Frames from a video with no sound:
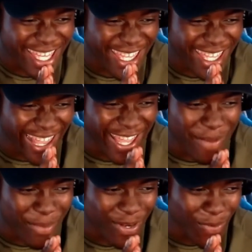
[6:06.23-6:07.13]

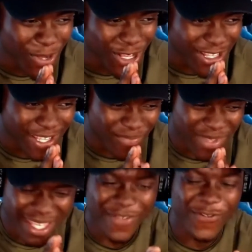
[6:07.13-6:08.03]
Kaemon, what?
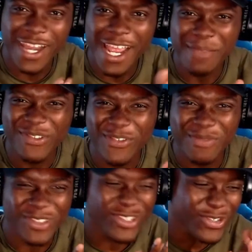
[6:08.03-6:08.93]
Flames from the
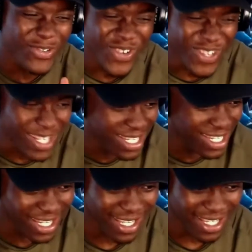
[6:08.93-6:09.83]
sword?
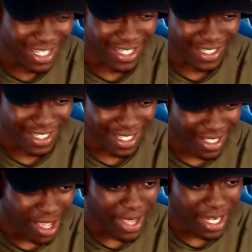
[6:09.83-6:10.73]
Oh,
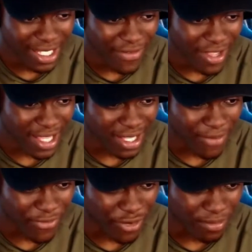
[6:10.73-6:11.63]
where these other guys come
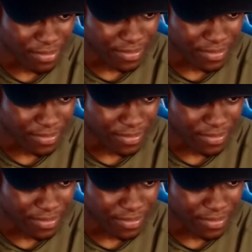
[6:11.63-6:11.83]
from?